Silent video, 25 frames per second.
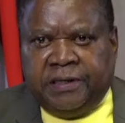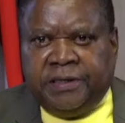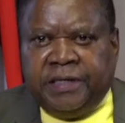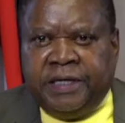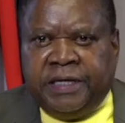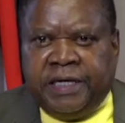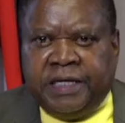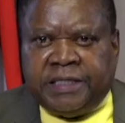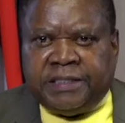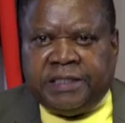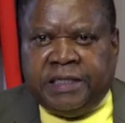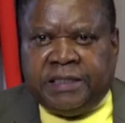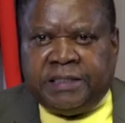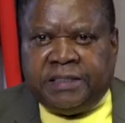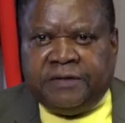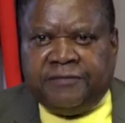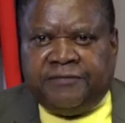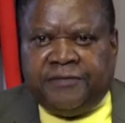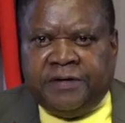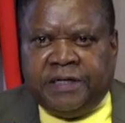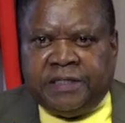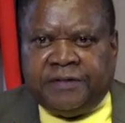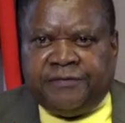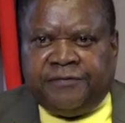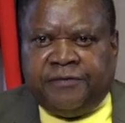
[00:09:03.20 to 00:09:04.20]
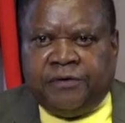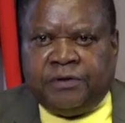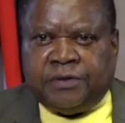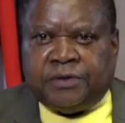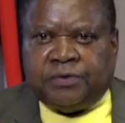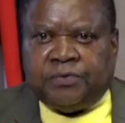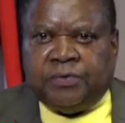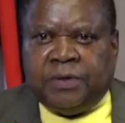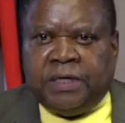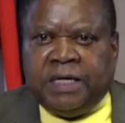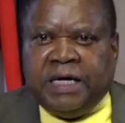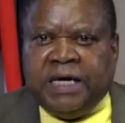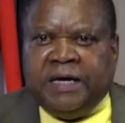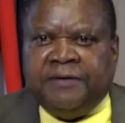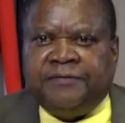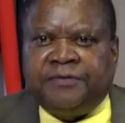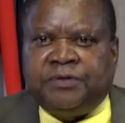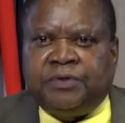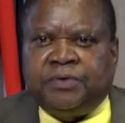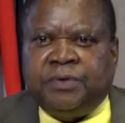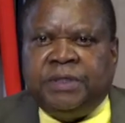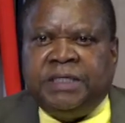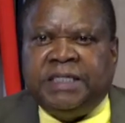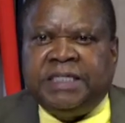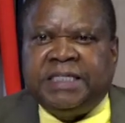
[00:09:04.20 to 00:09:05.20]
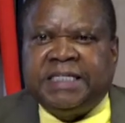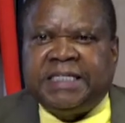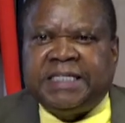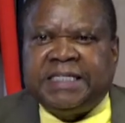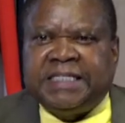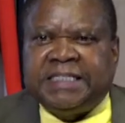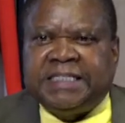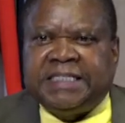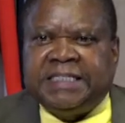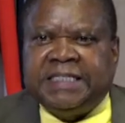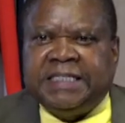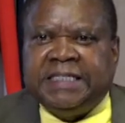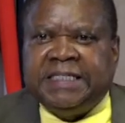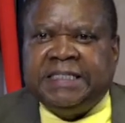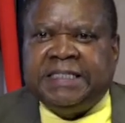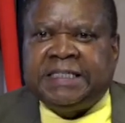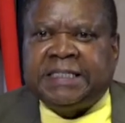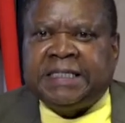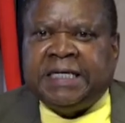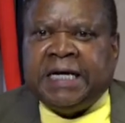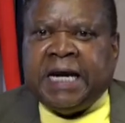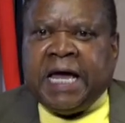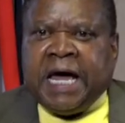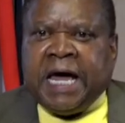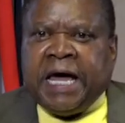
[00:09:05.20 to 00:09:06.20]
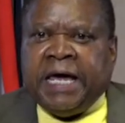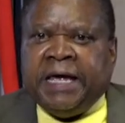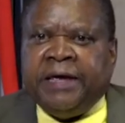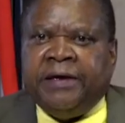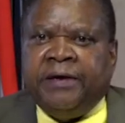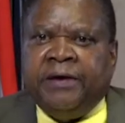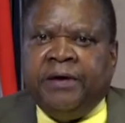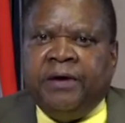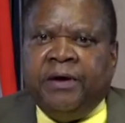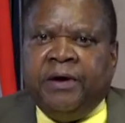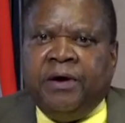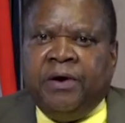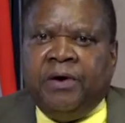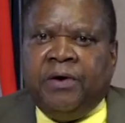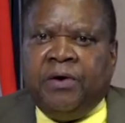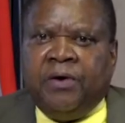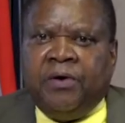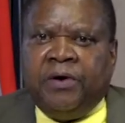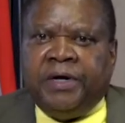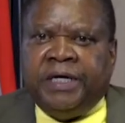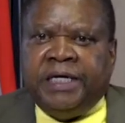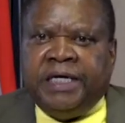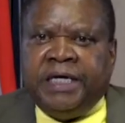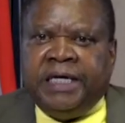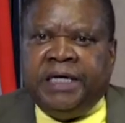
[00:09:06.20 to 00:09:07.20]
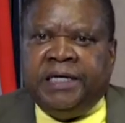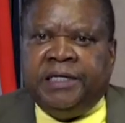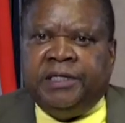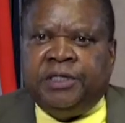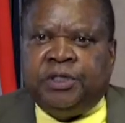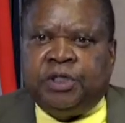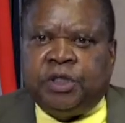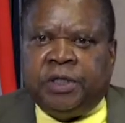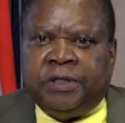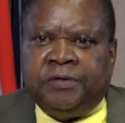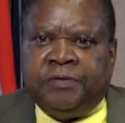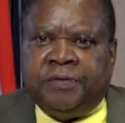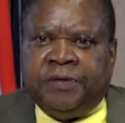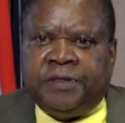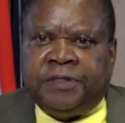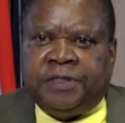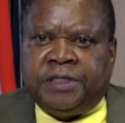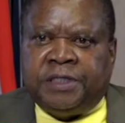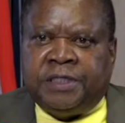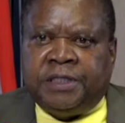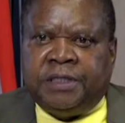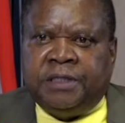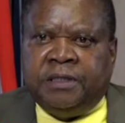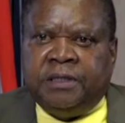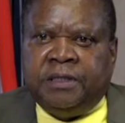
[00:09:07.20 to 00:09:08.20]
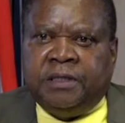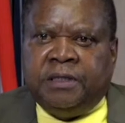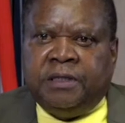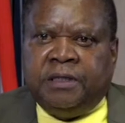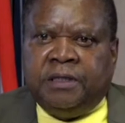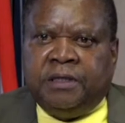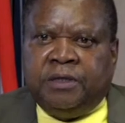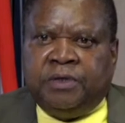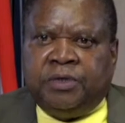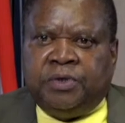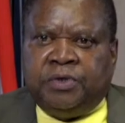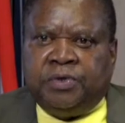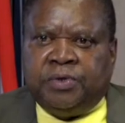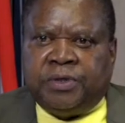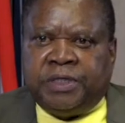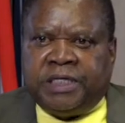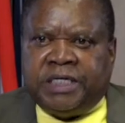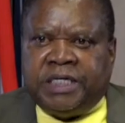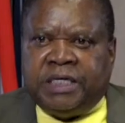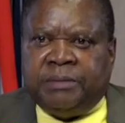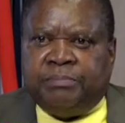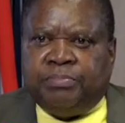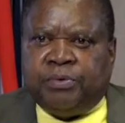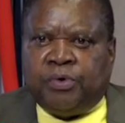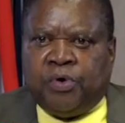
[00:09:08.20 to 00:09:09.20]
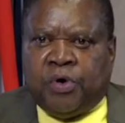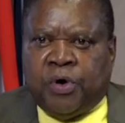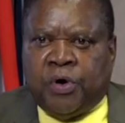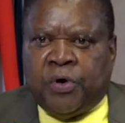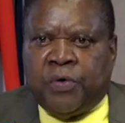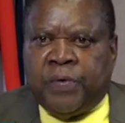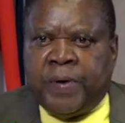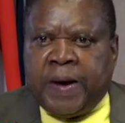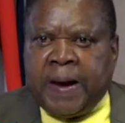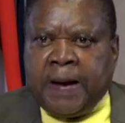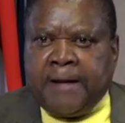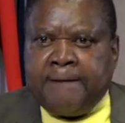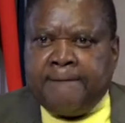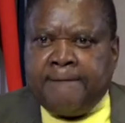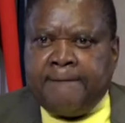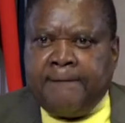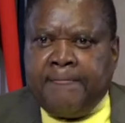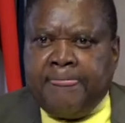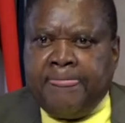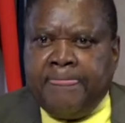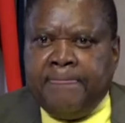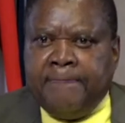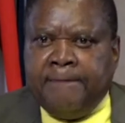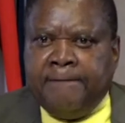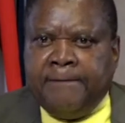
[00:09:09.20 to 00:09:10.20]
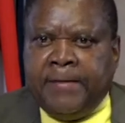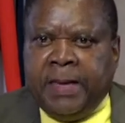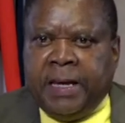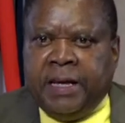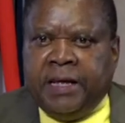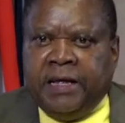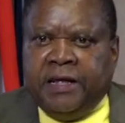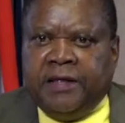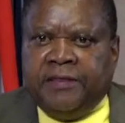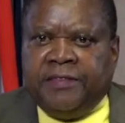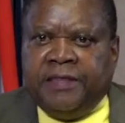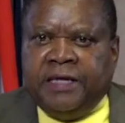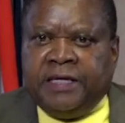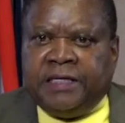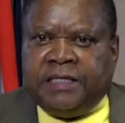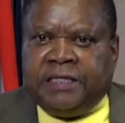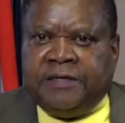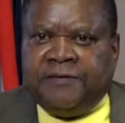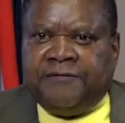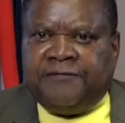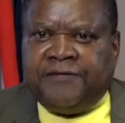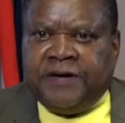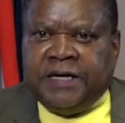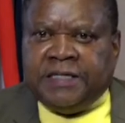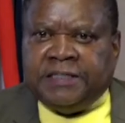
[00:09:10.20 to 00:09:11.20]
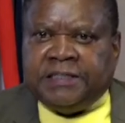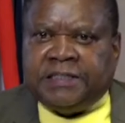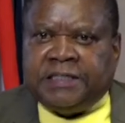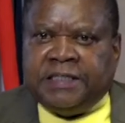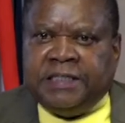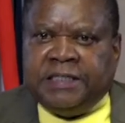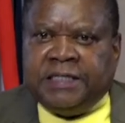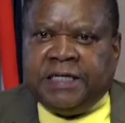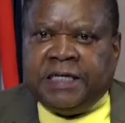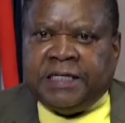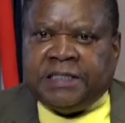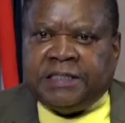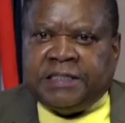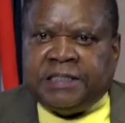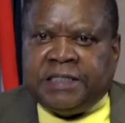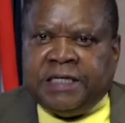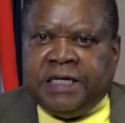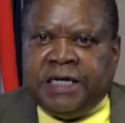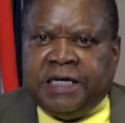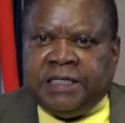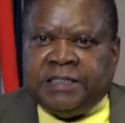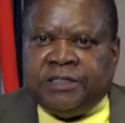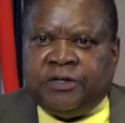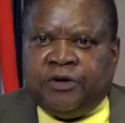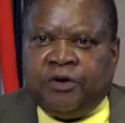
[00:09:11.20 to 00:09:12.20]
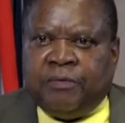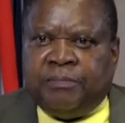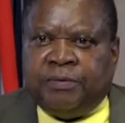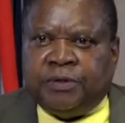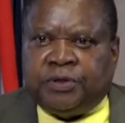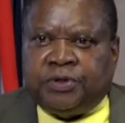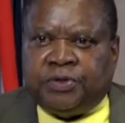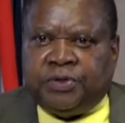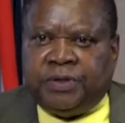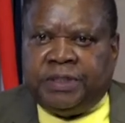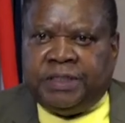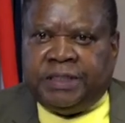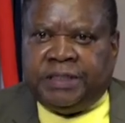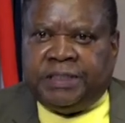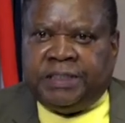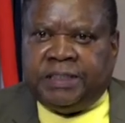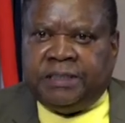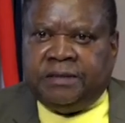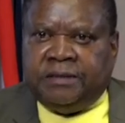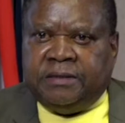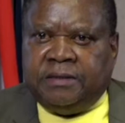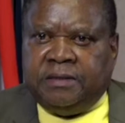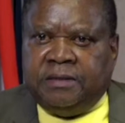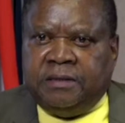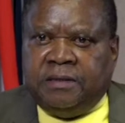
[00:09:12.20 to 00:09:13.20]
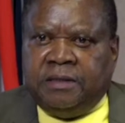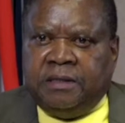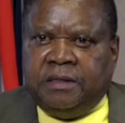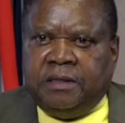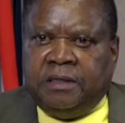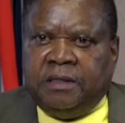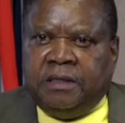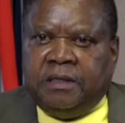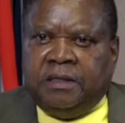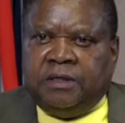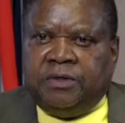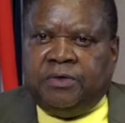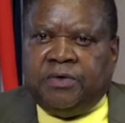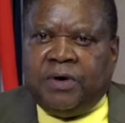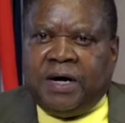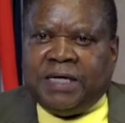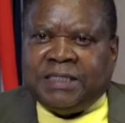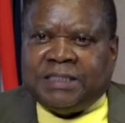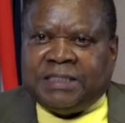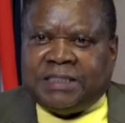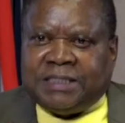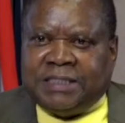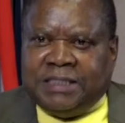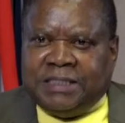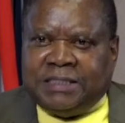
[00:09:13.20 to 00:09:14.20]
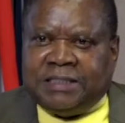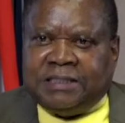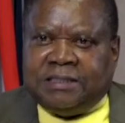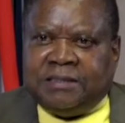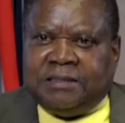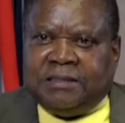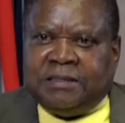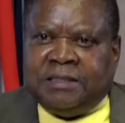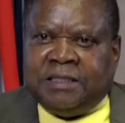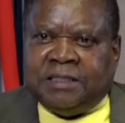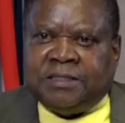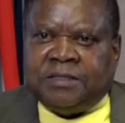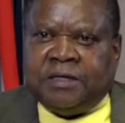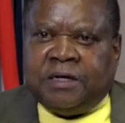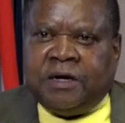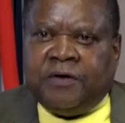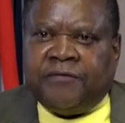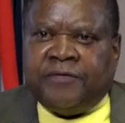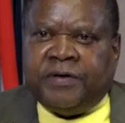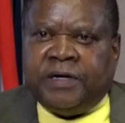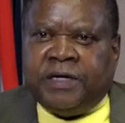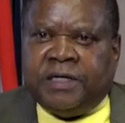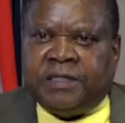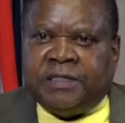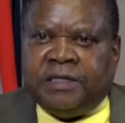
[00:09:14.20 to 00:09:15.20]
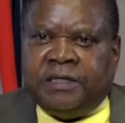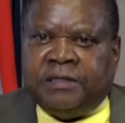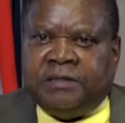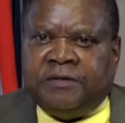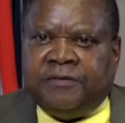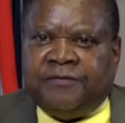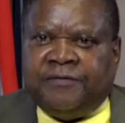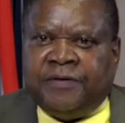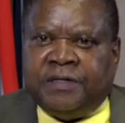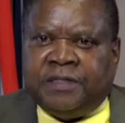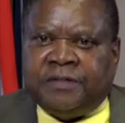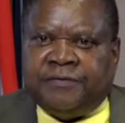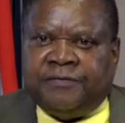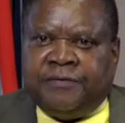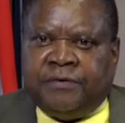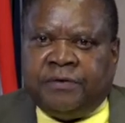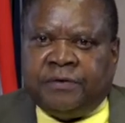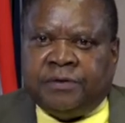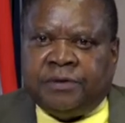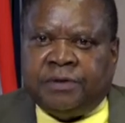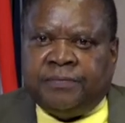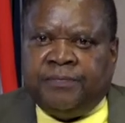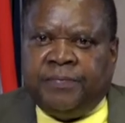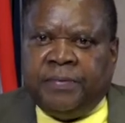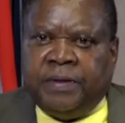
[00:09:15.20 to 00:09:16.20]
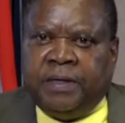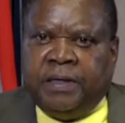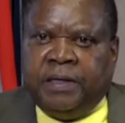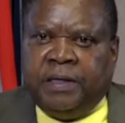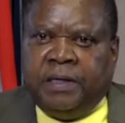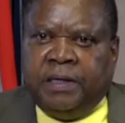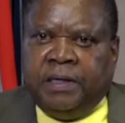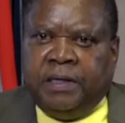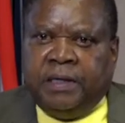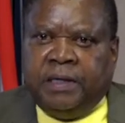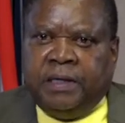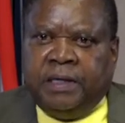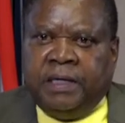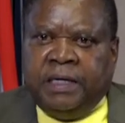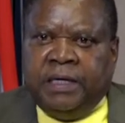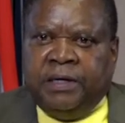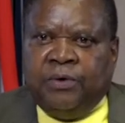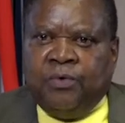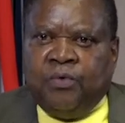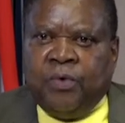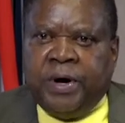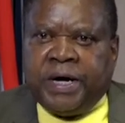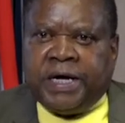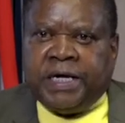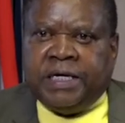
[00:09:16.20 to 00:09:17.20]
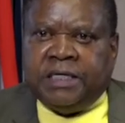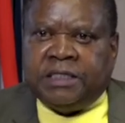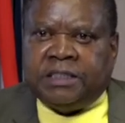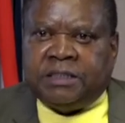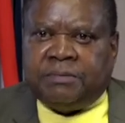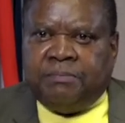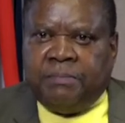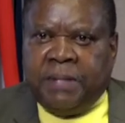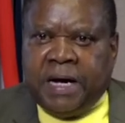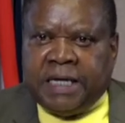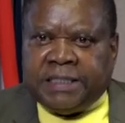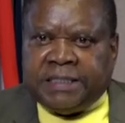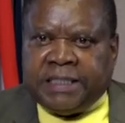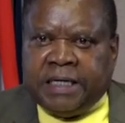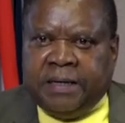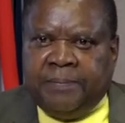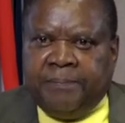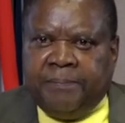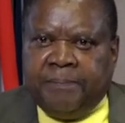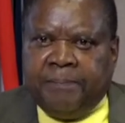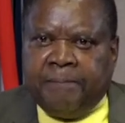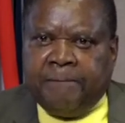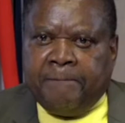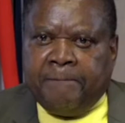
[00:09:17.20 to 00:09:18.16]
the National Defense Force will have to increasingly rely on ingenuity to keep going. The defense industry has an opportunity to assist the South African National Defense Force in working smarter